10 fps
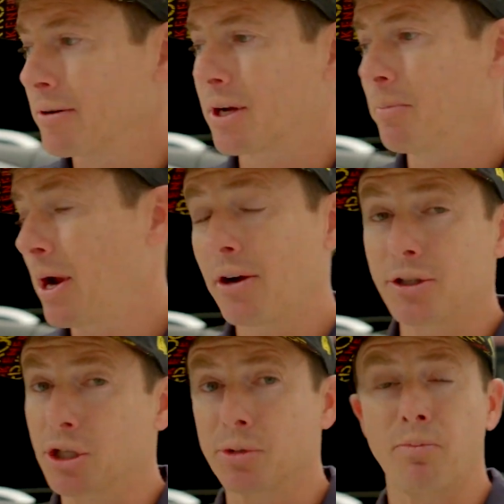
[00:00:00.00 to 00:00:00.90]
compared
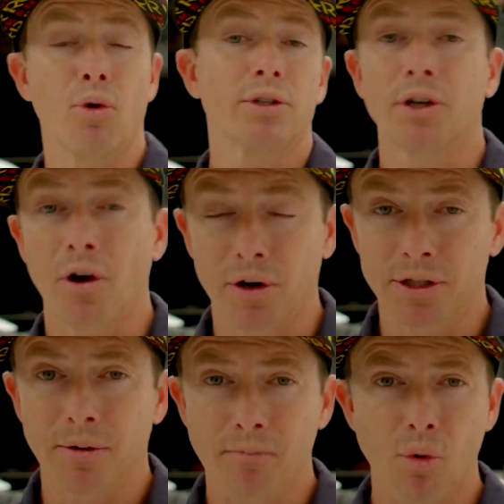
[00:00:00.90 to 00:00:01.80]
to sports
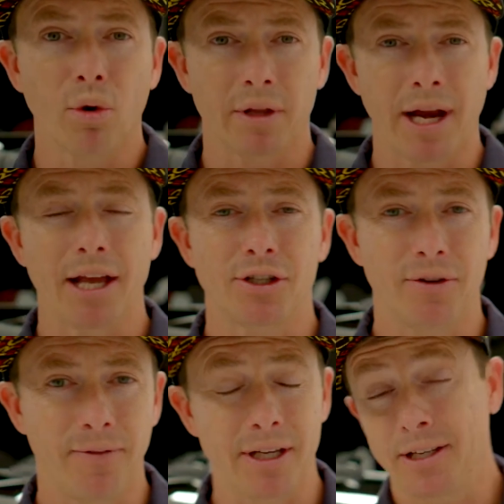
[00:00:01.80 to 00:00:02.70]
cars more than
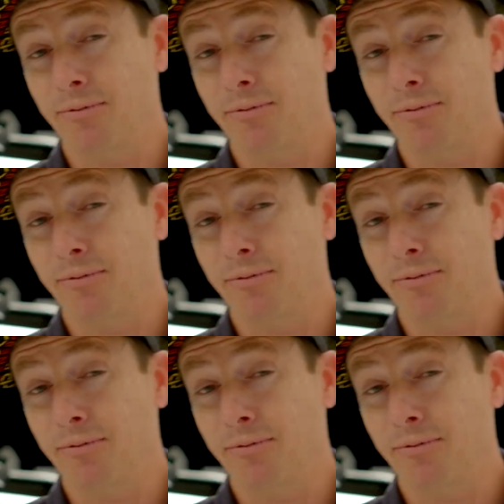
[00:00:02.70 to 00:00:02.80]
SUVs.